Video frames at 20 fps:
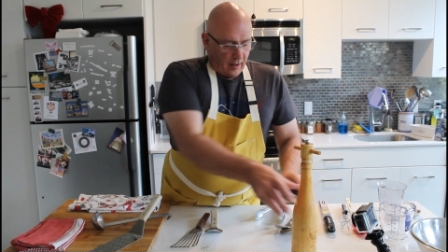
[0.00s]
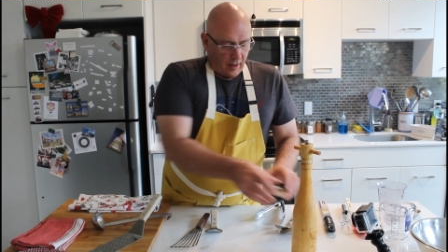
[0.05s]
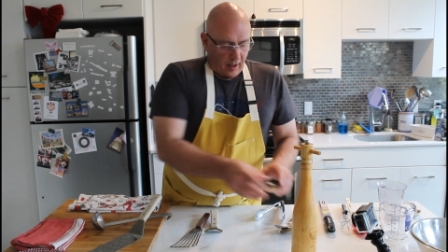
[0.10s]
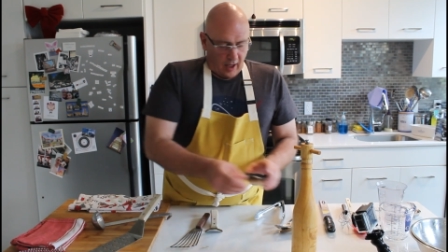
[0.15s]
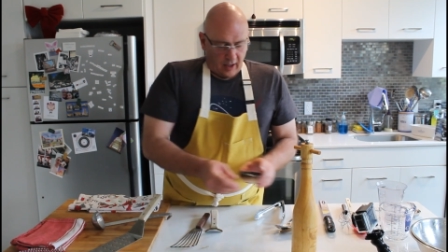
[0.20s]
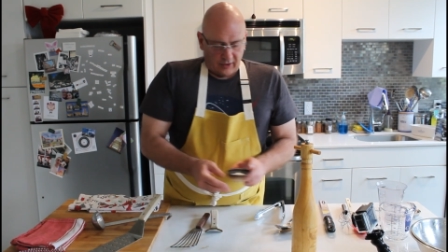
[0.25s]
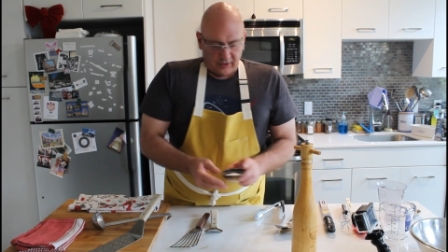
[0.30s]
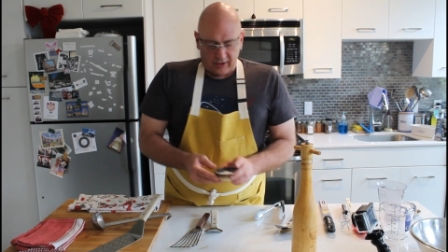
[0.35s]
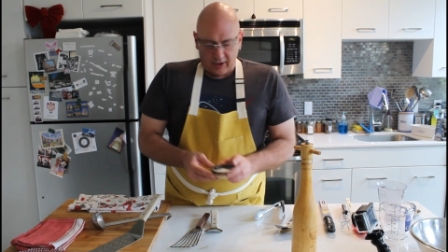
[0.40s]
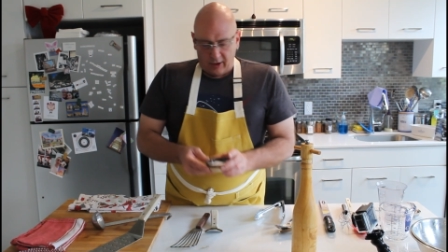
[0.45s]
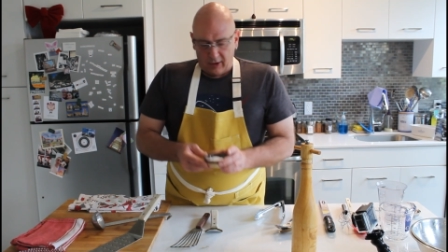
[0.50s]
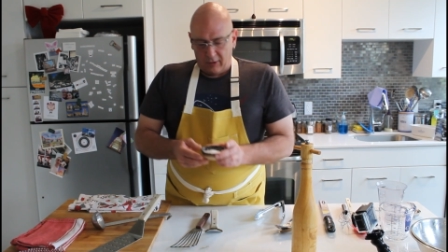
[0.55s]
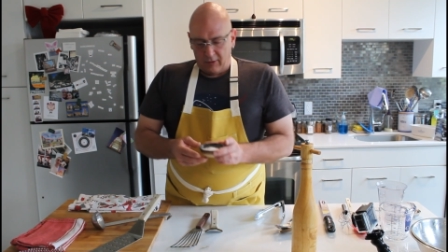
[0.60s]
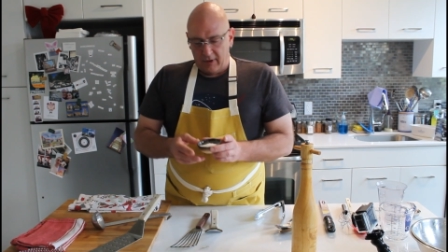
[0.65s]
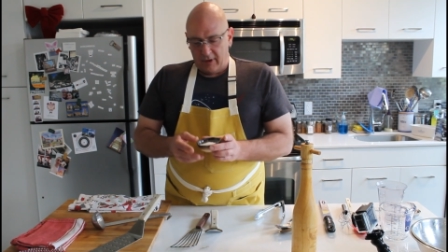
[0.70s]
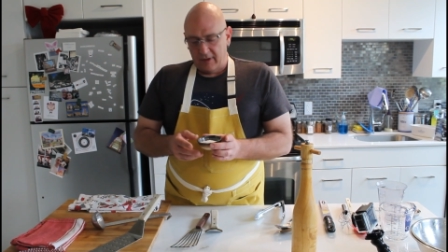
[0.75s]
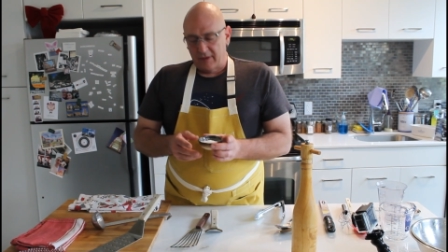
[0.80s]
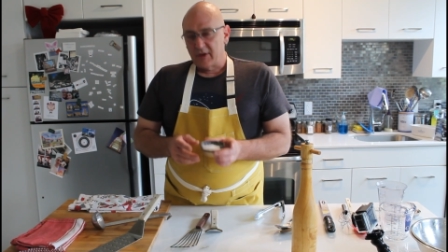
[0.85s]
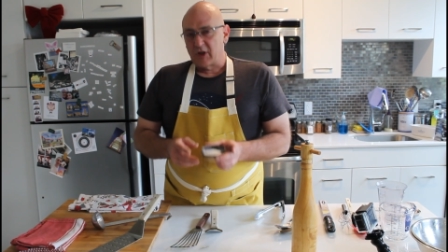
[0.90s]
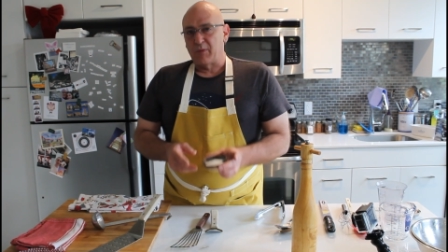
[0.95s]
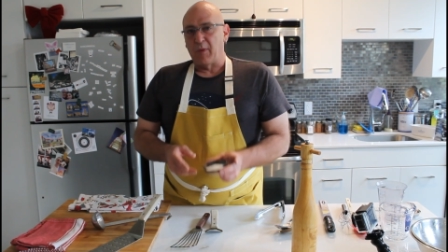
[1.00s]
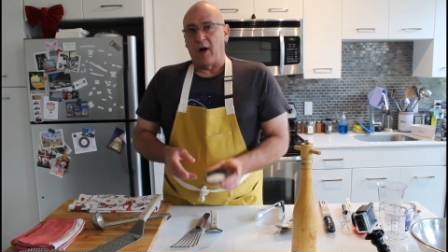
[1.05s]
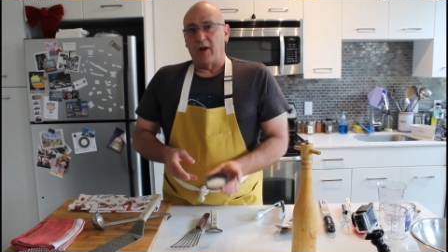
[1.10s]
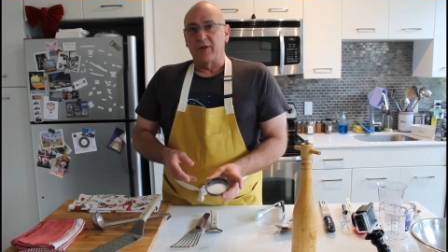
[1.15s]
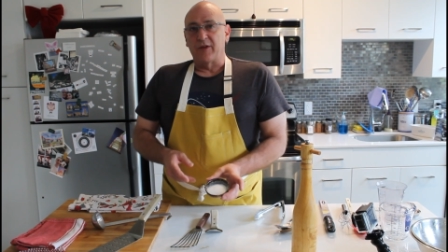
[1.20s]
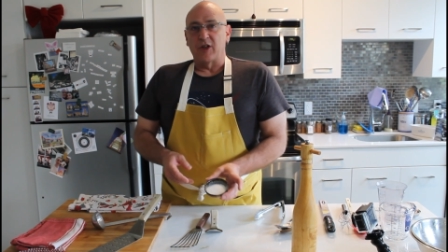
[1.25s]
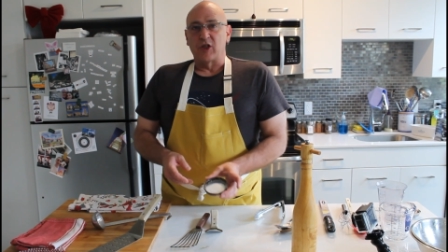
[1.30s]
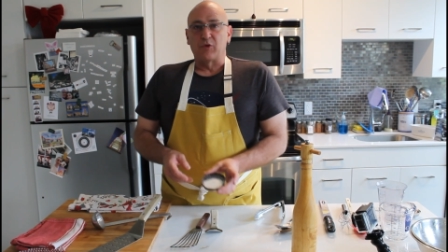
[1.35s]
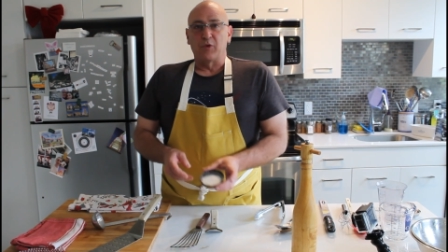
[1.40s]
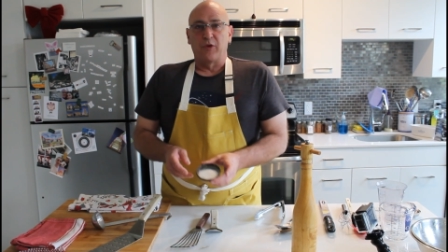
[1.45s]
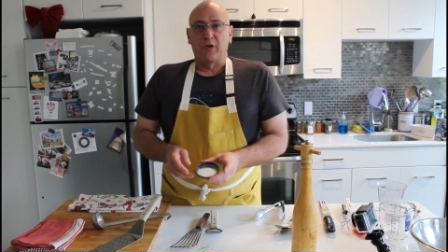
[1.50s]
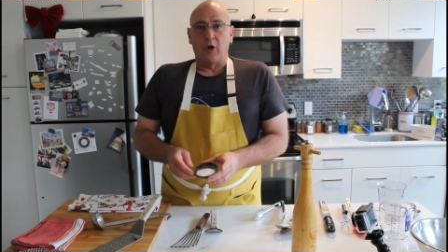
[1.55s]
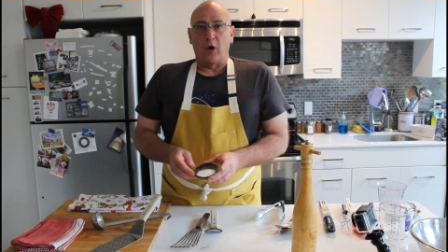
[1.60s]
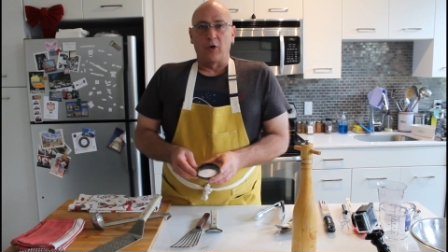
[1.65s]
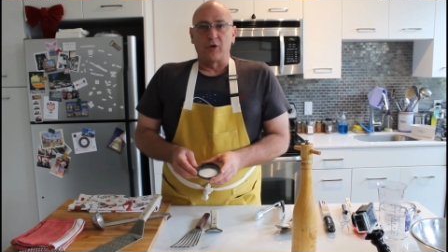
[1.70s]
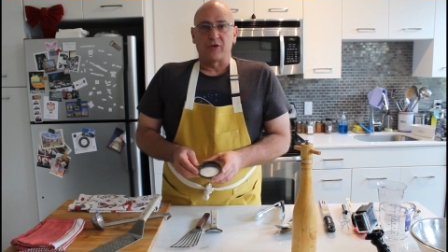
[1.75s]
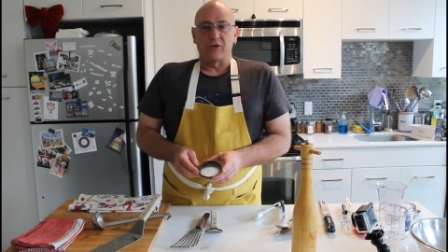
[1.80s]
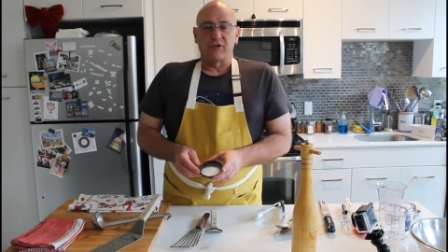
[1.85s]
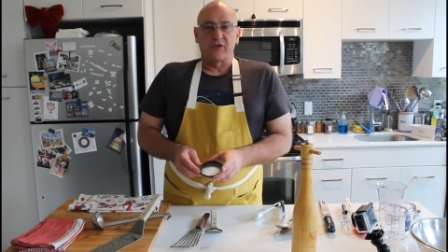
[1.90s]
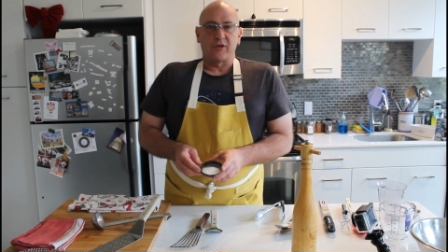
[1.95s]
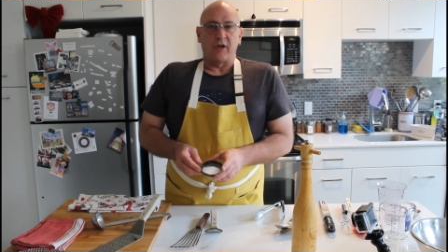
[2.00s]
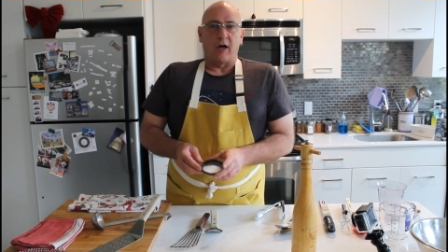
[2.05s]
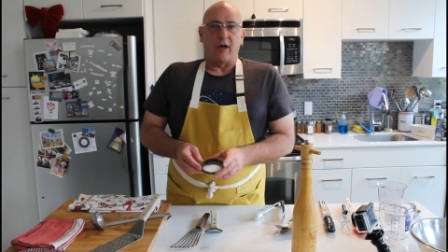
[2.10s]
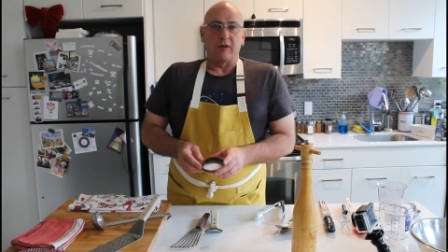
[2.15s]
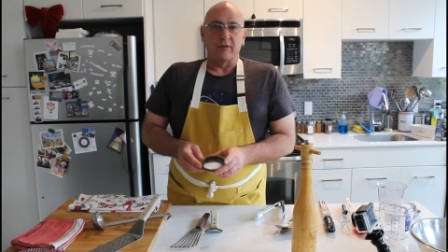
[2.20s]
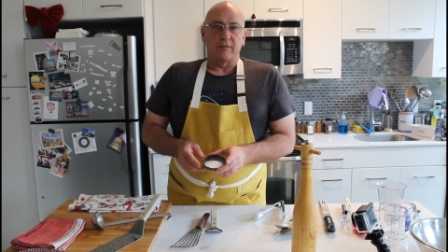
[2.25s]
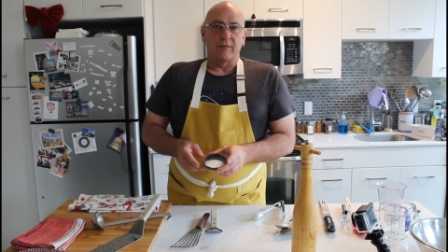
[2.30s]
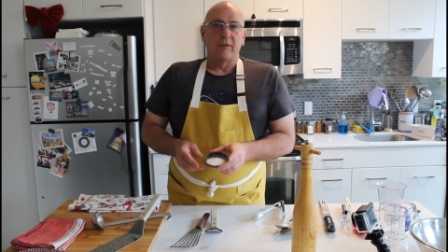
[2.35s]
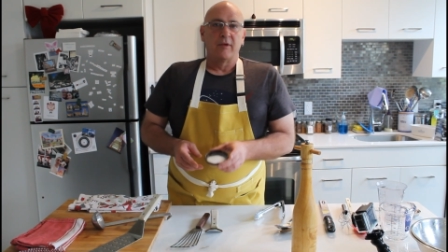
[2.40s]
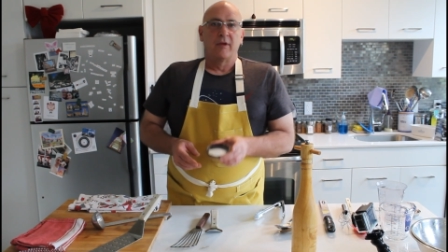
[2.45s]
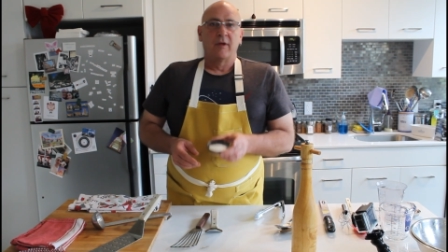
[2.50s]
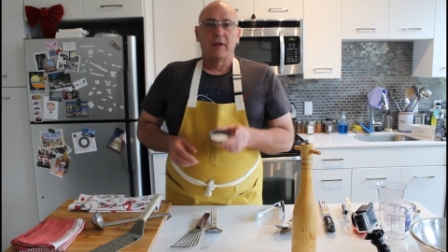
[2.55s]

Also, small dish with kosher salt.